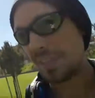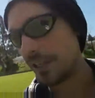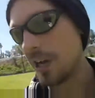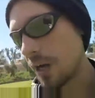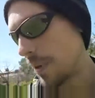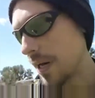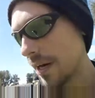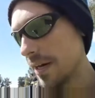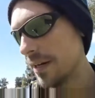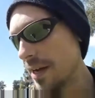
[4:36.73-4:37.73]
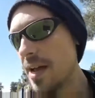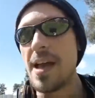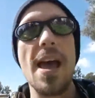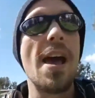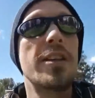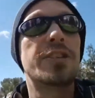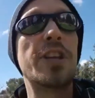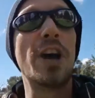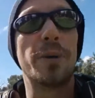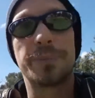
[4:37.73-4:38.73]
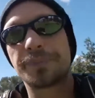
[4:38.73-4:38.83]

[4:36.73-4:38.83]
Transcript: the dog park. So